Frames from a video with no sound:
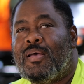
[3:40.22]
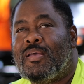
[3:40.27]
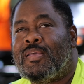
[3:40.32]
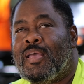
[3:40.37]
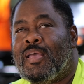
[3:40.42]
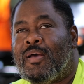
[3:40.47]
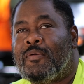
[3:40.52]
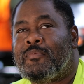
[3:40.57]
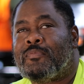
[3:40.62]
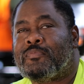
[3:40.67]

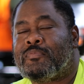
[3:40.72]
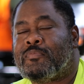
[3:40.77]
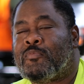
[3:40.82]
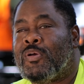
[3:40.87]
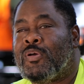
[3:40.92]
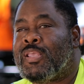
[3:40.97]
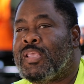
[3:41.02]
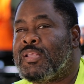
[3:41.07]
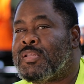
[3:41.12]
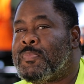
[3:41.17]
Yeah,
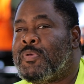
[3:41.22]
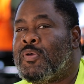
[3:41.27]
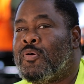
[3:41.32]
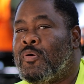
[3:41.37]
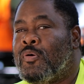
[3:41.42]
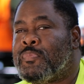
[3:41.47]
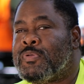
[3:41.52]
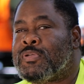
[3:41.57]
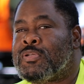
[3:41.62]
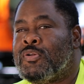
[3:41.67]
what gives me
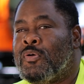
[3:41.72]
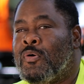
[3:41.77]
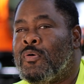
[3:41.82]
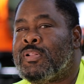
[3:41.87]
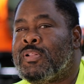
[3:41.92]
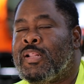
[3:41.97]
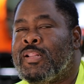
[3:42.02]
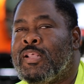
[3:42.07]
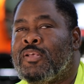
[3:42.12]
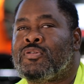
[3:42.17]
hope is
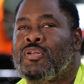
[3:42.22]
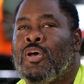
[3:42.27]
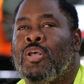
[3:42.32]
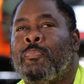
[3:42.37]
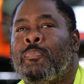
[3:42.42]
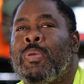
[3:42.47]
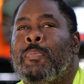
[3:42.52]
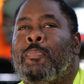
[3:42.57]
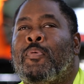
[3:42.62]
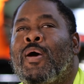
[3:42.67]
knowing that there's
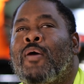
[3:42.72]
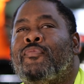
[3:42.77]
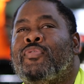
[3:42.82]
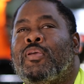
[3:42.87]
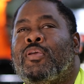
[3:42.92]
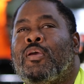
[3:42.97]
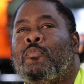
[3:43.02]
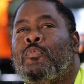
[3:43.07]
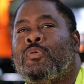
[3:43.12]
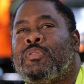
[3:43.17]
other people out
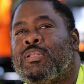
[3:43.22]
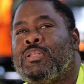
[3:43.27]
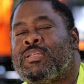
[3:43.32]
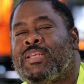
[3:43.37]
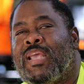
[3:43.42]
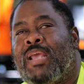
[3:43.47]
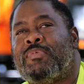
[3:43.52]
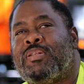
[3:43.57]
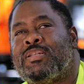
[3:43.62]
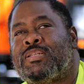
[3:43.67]
there with the
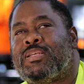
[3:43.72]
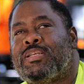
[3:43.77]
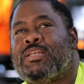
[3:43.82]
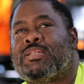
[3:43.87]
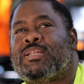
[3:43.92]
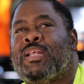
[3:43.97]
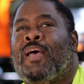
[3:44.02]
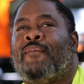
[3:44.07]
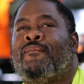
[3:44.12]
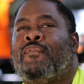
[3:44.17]
same
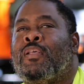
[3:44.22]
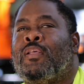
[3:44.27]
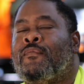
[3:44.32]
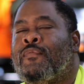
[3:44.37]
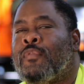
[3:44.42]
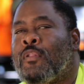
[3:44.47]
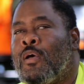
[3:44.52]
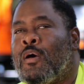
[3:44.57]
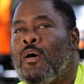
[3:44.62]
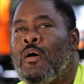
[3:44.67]
disease that have
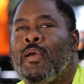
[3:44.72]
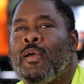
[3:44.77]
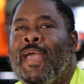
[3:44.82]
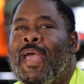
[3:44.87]
lived long,